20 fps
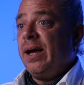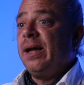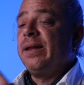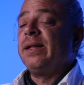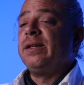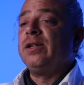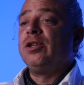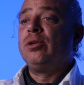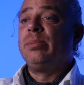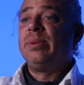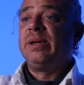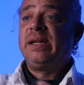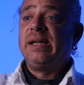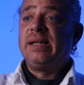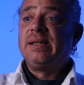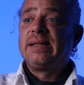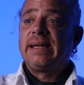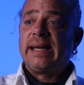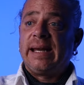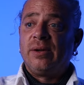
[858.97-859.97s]
And then you can
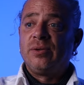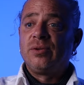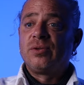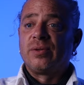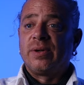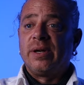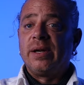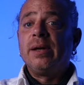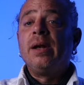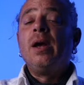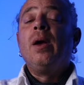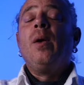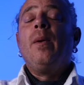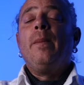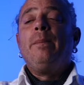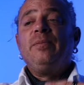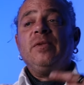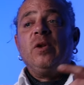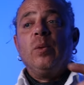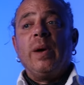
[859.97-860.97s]
begin to counter it.
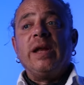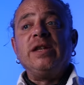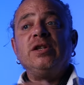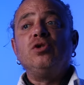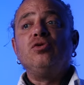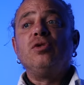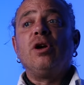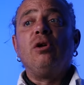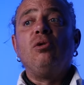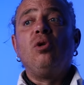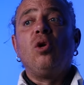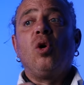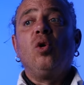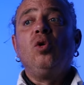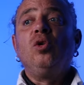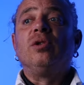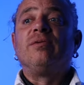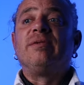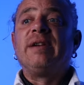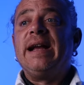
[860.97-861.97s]
When you no
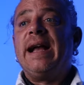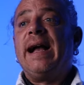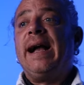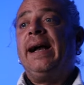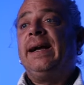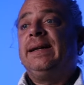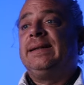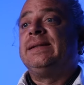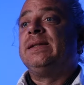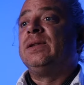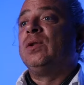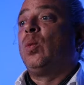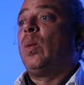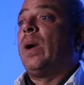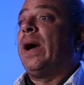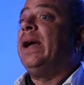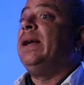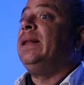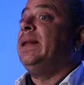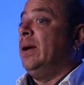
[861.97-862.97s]
longer react in the
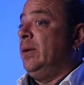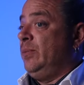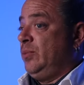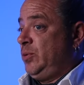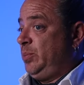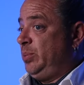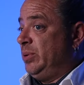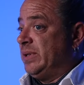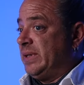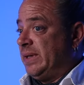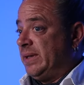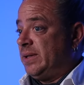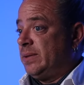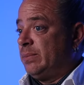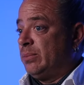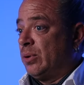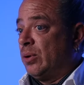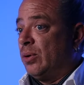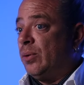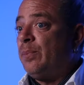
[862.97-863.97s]
way that was
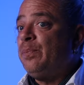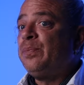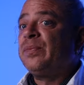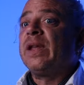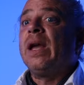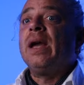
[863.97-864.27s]
predictable,